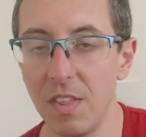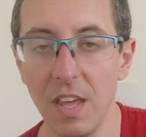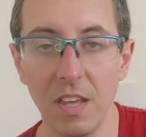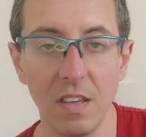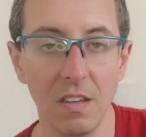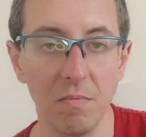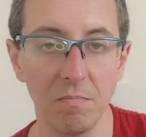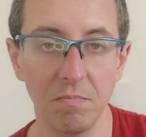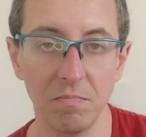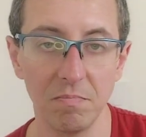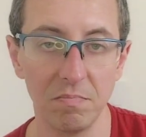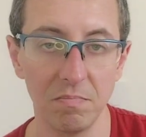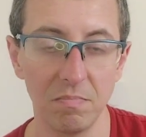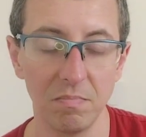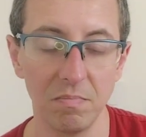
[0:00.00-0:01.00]
take
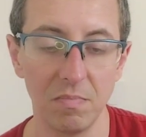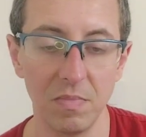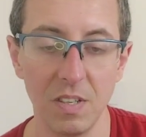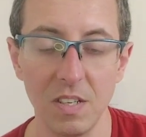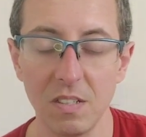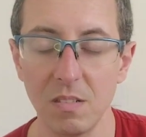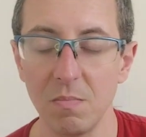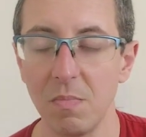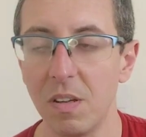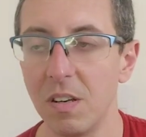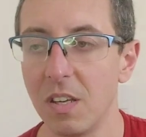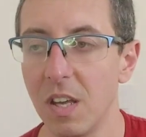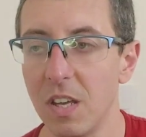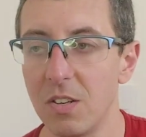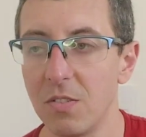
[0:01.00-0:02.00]
this
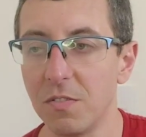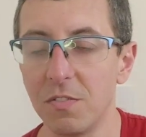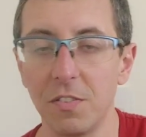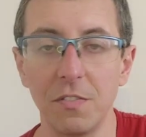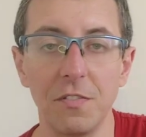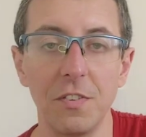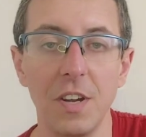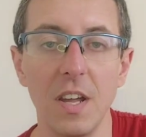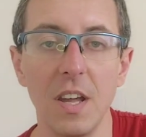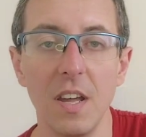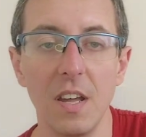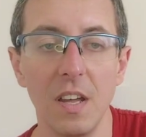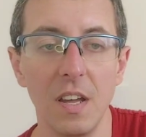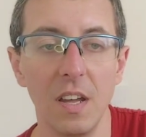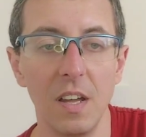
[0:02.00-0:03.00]
medication for free.
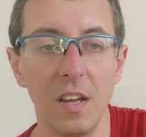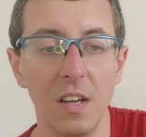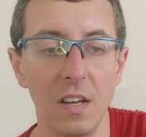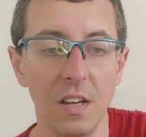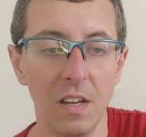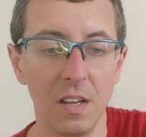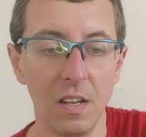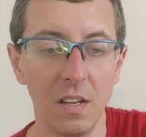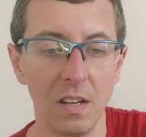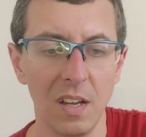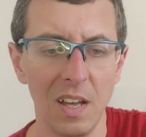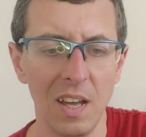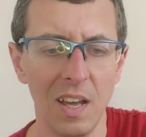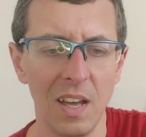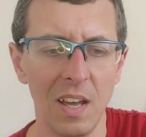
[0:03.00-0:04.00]

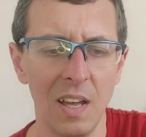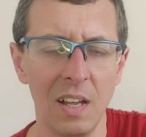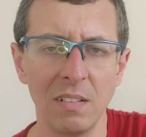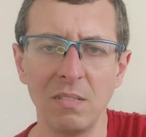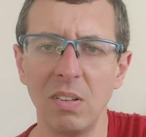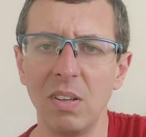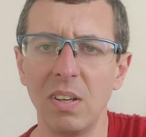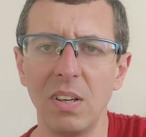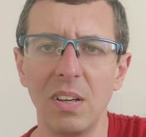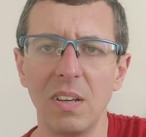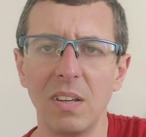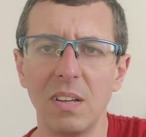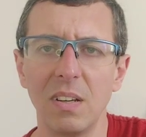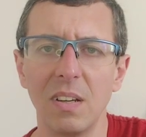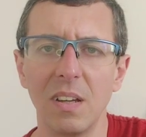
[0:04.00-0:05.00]
And
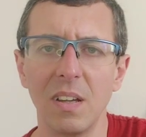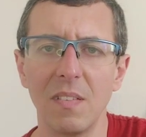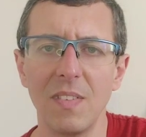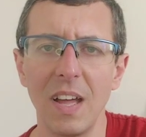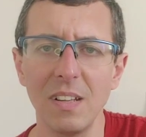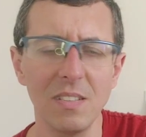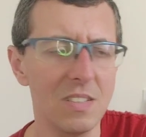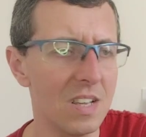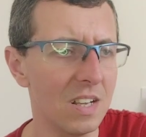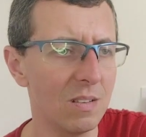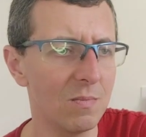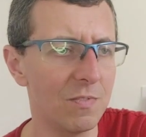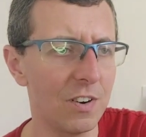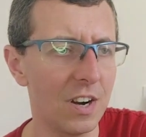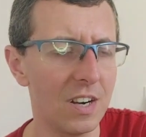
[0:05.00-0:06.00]
that's
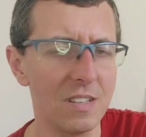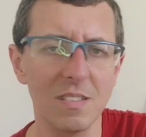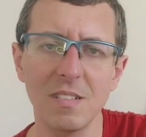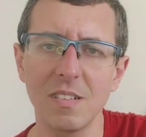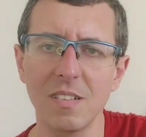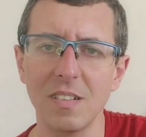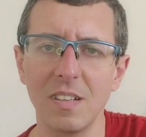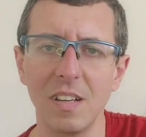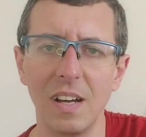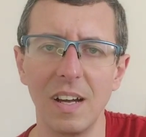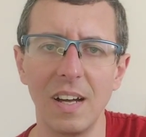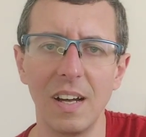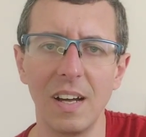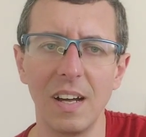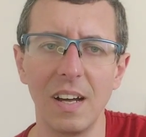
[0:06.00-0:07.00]
it, friends.
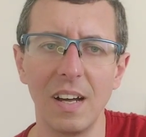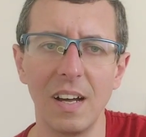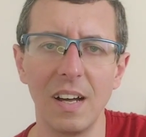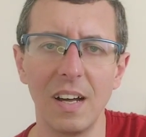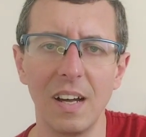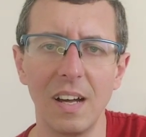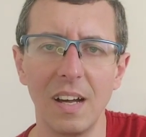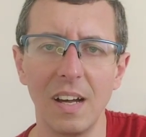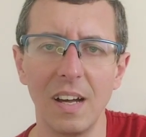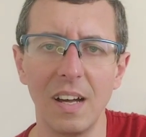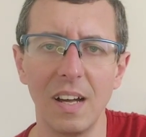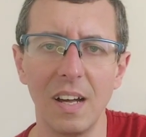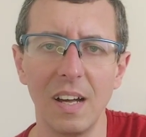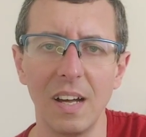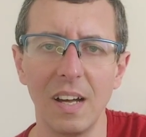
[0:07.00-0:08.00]

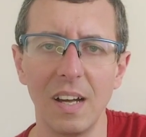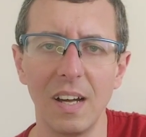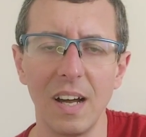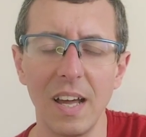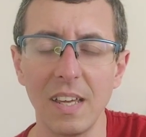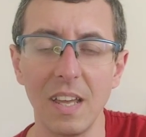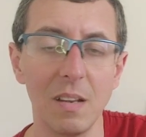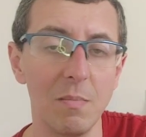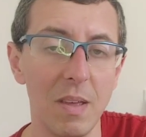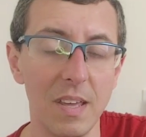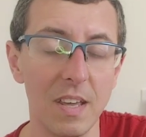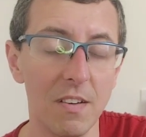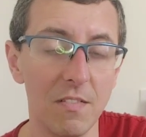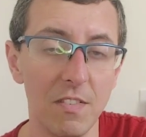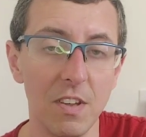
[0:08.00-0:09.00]
I can
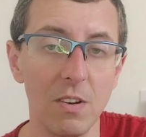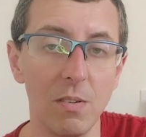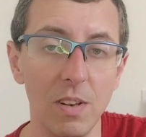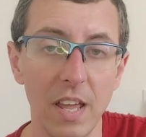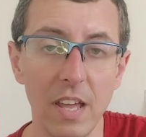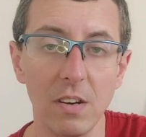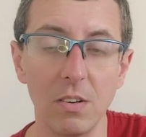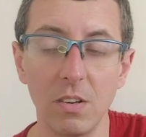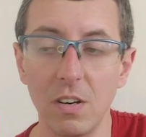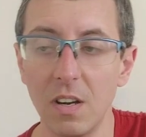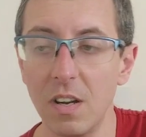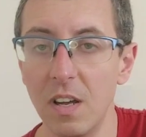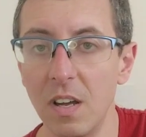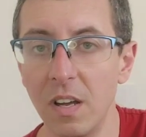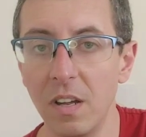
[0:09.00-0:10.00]
make a video
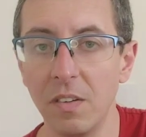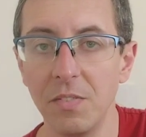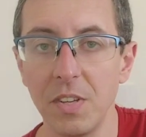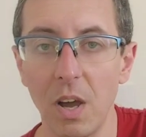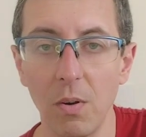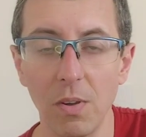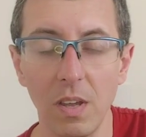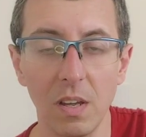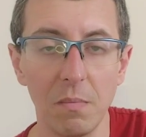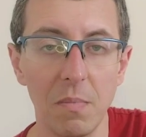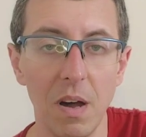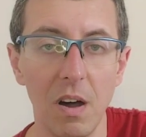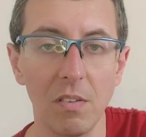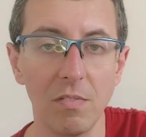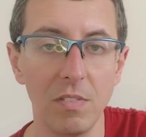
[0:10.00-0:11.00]
later talking
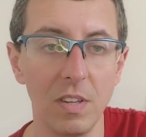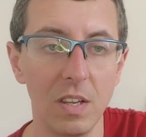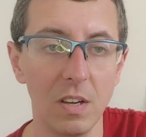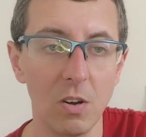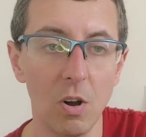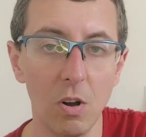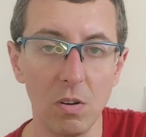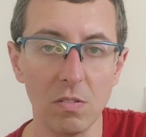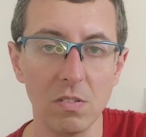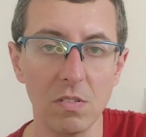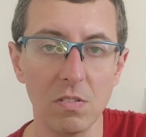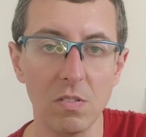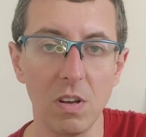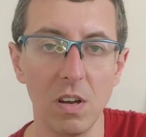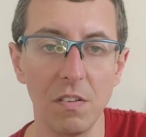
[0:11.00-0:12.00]
about the
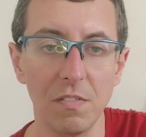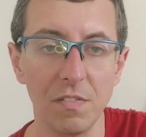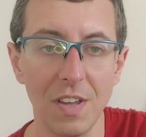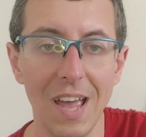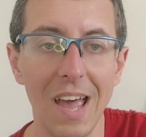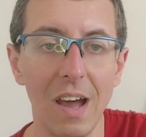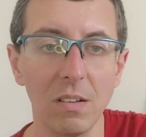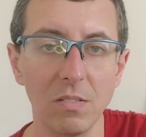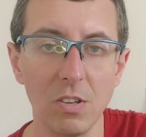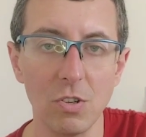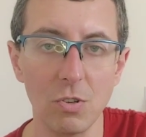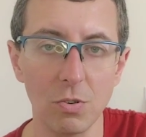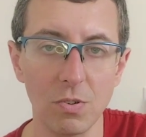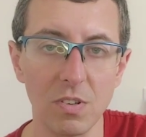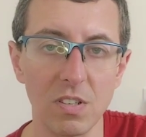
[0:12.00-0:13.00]
costs of health
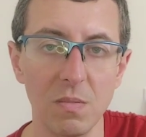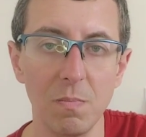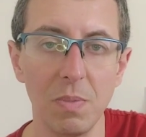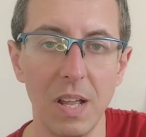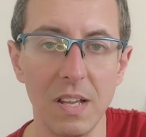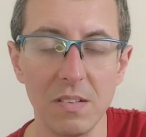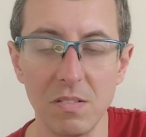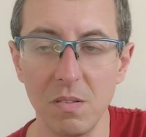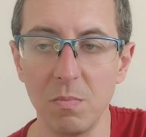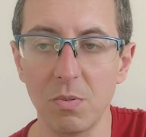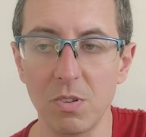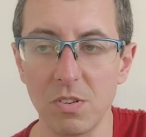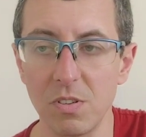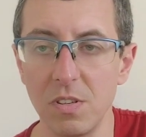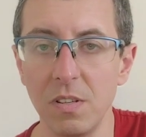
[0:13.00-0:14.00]
insurance plans in
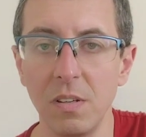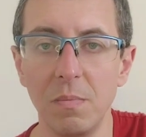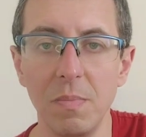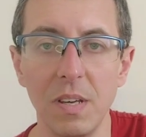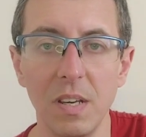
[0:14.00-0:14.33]
Brazil,